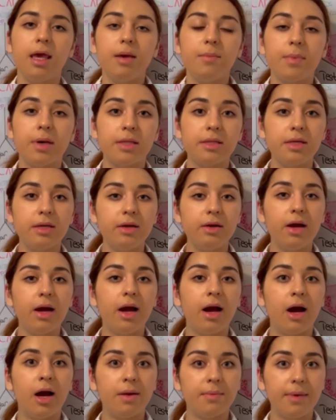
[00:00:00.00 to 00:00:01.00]

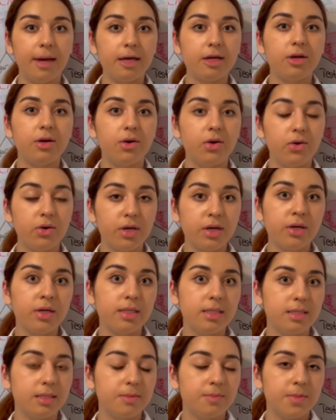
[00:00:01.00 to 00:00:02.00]
Bacteria are
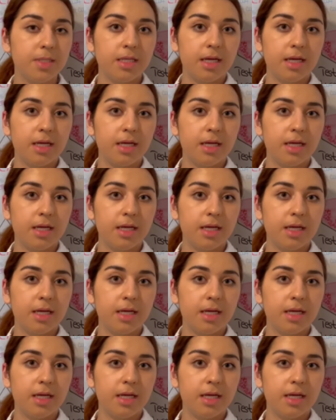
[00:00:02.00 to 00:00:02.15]
microorganisms